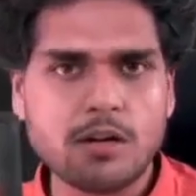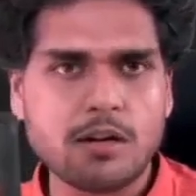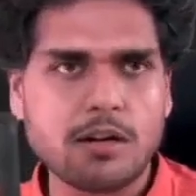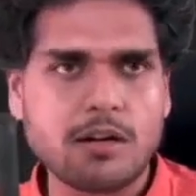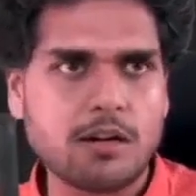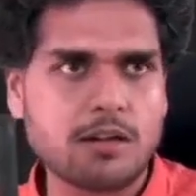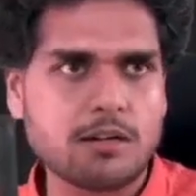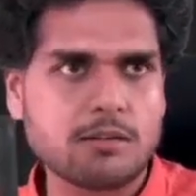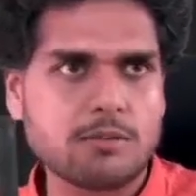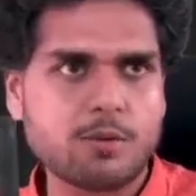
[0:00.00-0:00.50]

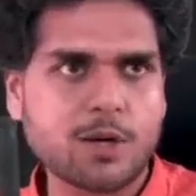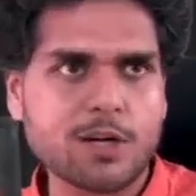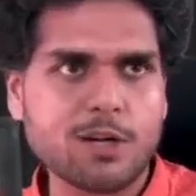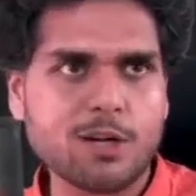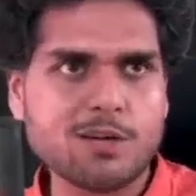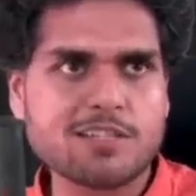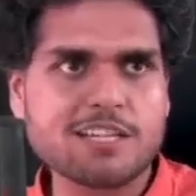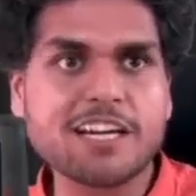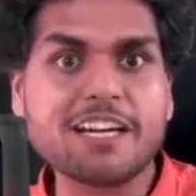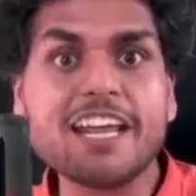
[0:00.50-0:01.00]

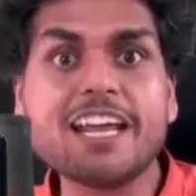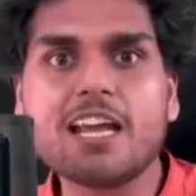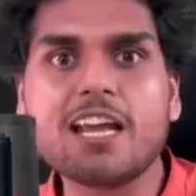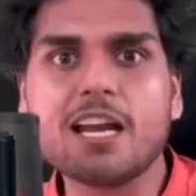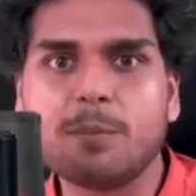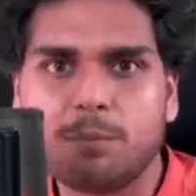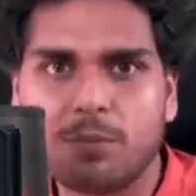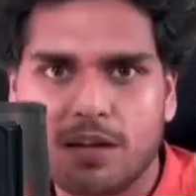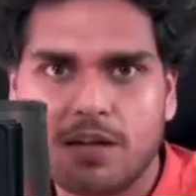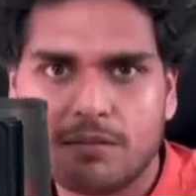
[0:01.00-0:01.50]

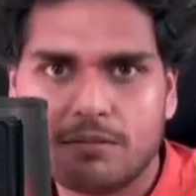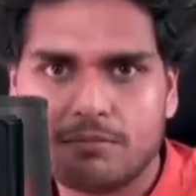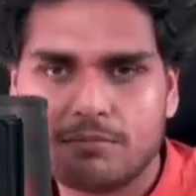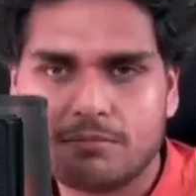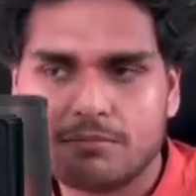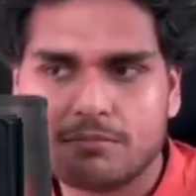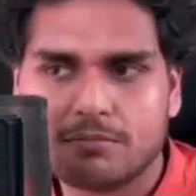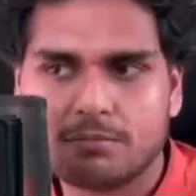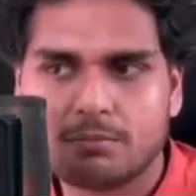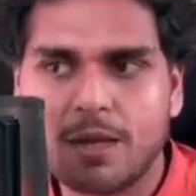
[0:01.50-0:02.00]
decrypt,
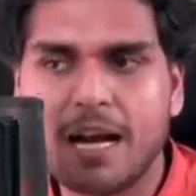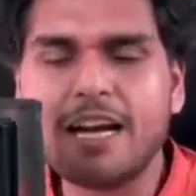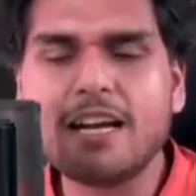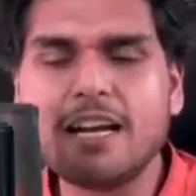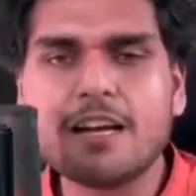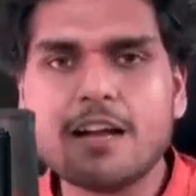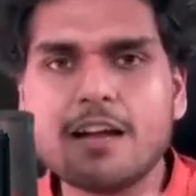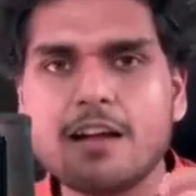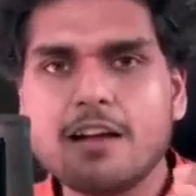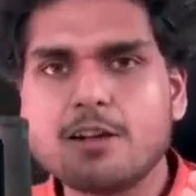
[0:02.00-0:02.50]
right?